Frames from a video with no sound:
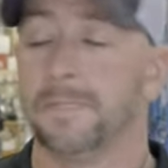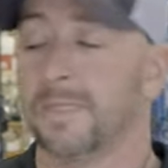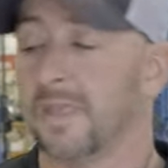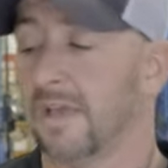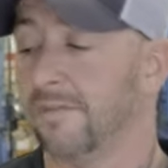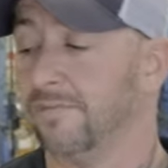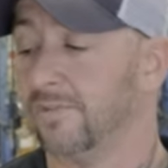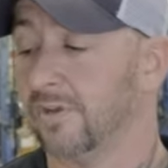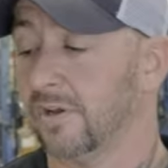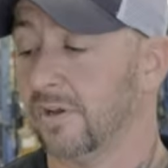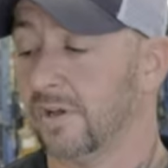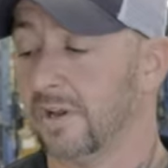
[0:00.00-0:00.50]

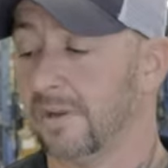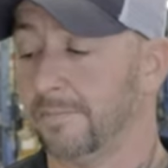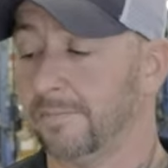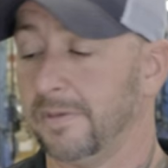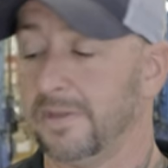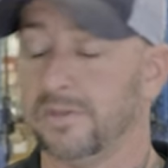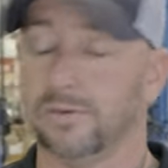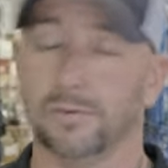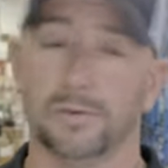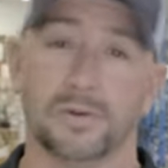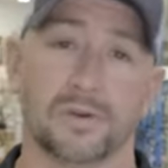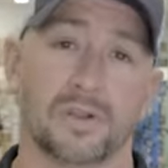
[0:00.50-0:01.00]
If you're going to be
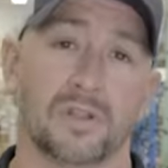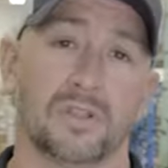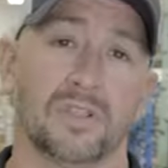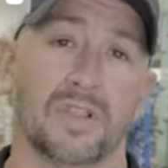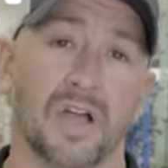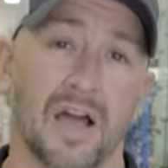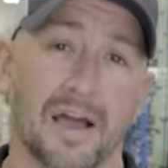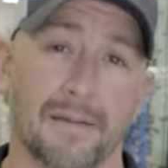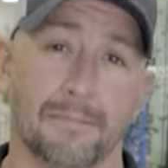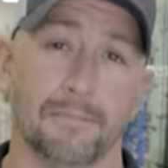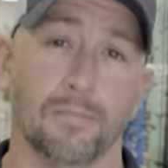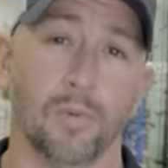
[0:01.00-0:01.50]
doing a
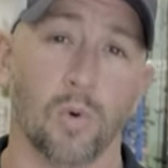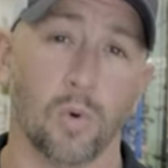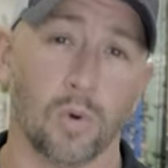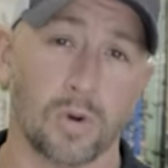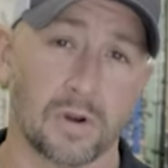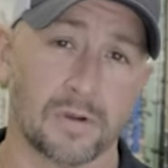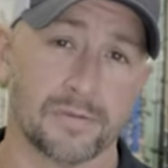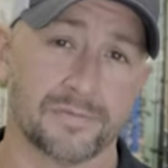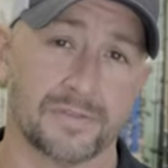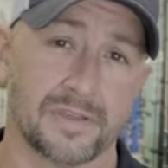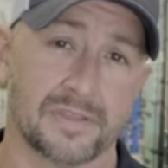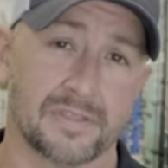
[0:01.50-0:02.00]
lot
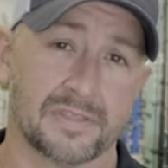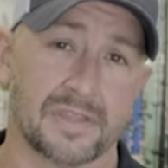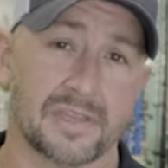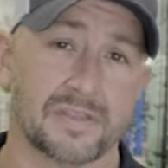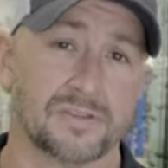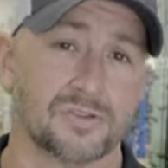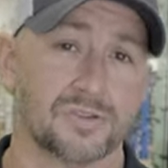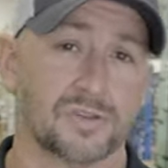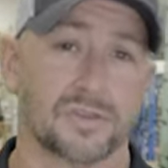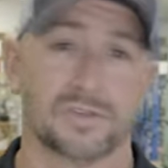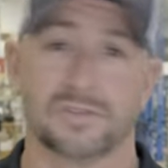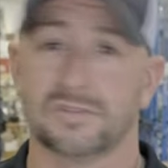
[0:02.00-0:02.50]
more of it than
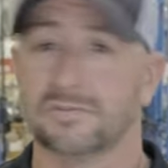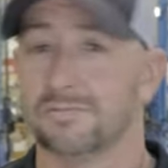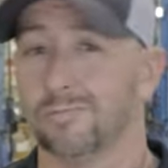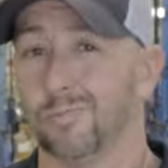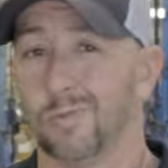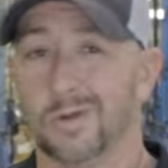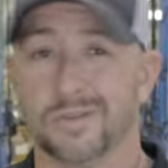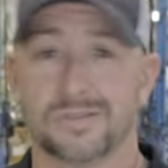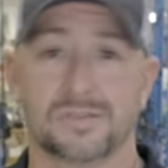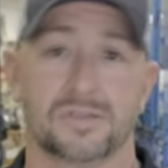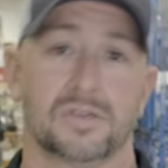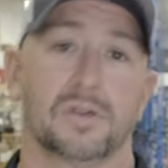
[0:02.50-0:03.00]
just
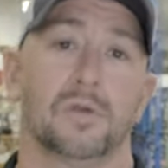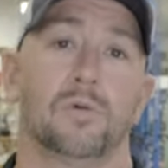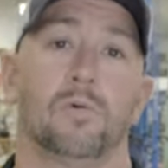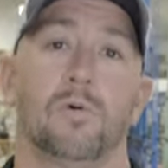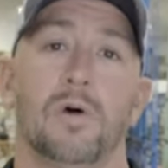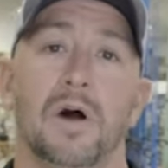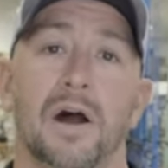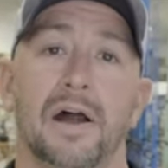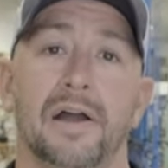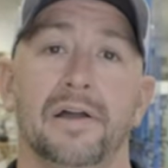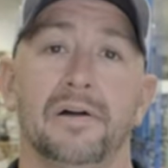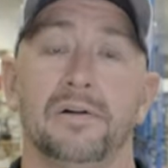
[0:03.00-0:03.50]
once in a
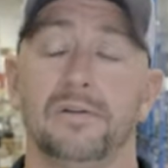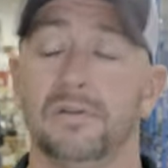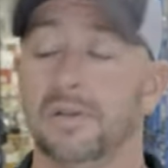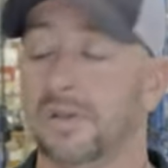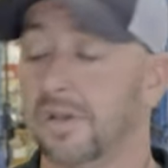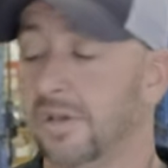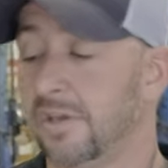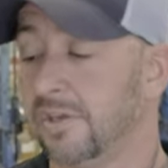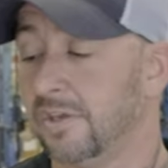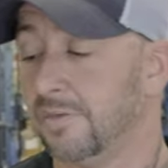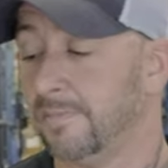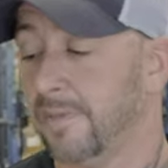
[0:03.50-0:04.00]
while,
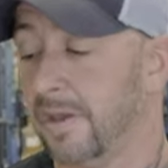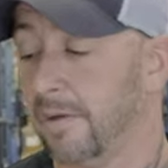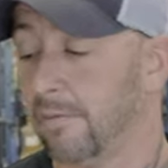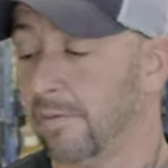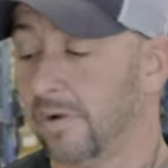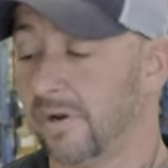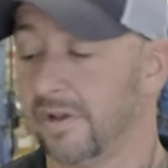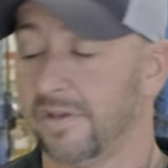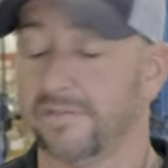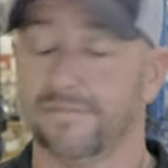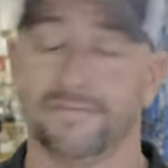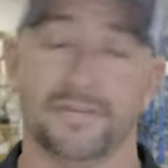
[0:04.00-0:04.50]
you may
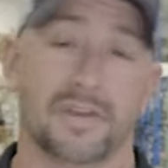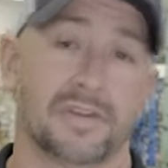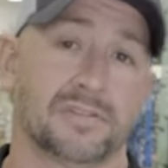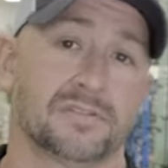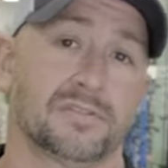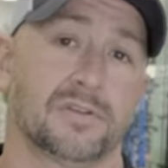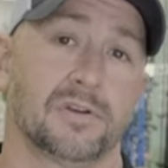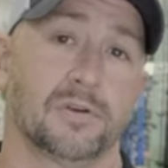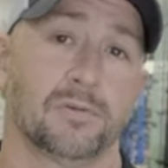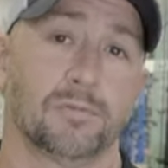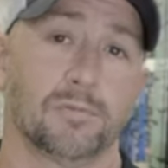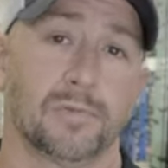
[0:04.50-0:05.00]
want to
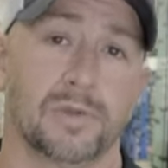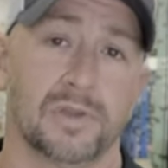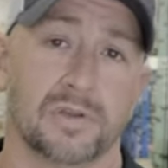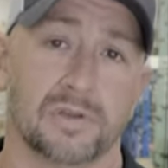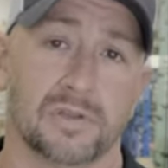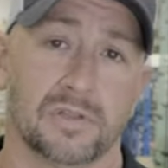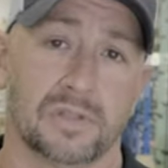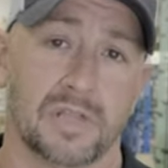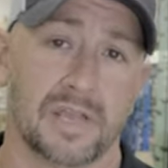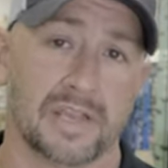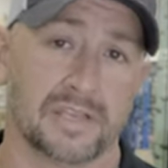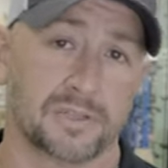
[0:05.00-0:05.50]
invest in a
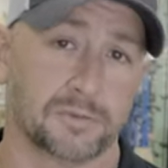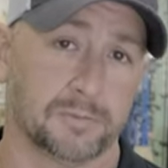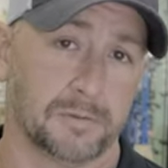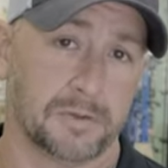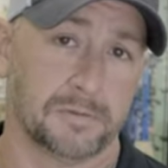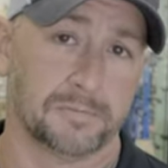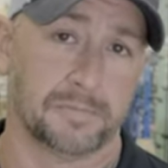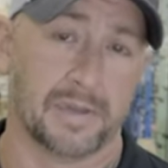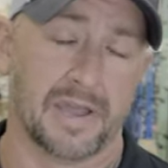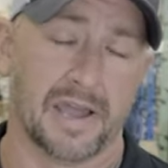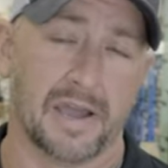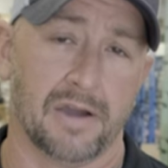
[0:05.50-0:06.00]
reel like
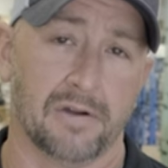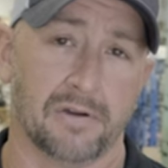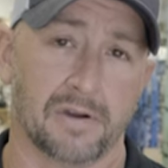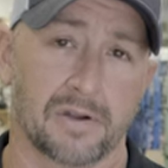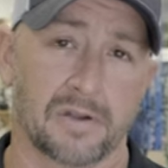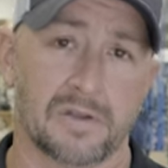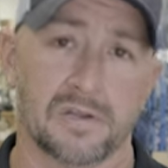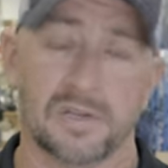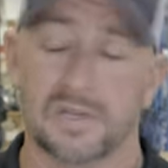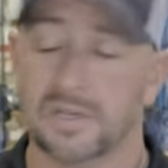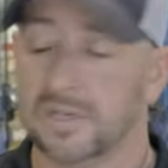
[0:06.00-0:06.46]
Twin Power.